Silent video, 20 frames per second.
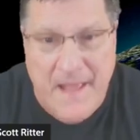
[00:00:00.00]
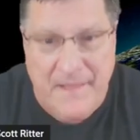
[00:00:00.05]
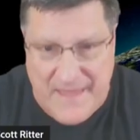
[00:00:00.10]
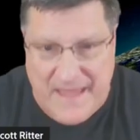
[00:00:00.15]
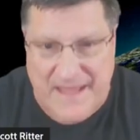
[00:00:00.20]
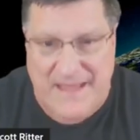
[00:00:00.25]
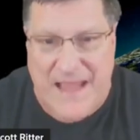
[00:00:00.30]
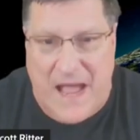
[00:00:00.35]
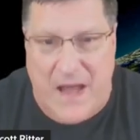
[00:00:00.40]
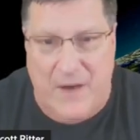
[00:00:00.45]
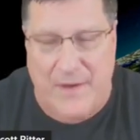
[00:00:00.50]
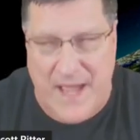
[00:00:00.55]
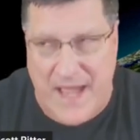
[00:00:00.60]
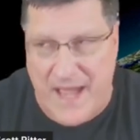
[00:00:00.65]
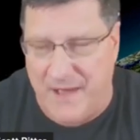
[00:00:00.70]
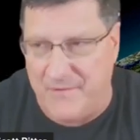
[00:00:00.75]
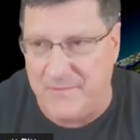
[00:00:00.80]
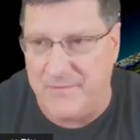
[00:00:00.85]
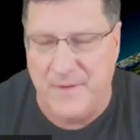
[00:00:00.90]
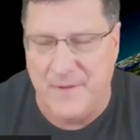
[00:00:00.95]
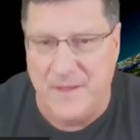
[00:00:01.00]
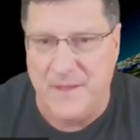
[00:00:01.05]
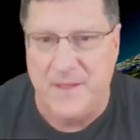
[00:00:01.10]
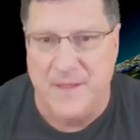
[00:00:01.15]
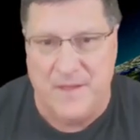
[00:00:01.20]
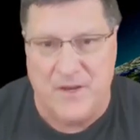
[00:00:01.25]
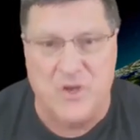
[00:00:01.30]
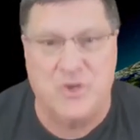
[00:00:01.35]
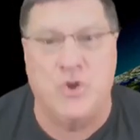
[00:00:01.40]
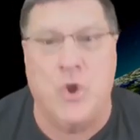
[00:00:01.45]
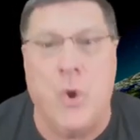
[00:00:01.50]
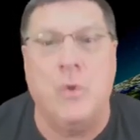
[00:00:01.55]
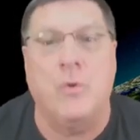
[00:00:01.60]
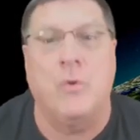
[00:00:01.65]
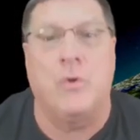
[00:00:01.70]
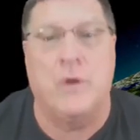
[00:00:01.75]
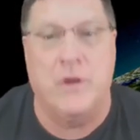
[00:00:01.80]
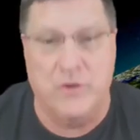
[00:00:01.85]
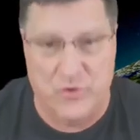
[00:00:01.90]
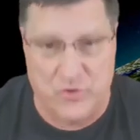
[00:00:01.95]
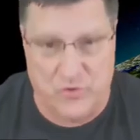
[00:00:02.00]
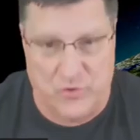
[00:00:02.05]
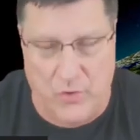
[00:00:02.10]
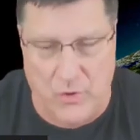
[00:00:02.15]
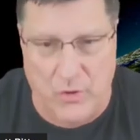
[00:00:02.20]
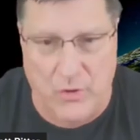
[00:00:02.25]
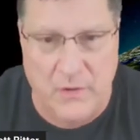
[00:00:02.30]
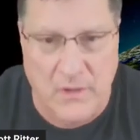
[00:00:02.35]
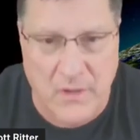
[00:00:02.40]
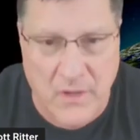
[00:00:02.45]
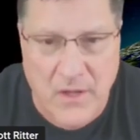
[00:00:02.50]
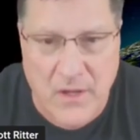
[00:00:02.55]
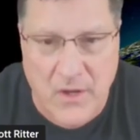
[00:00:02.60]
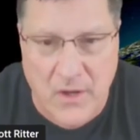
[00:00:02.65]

They now have total control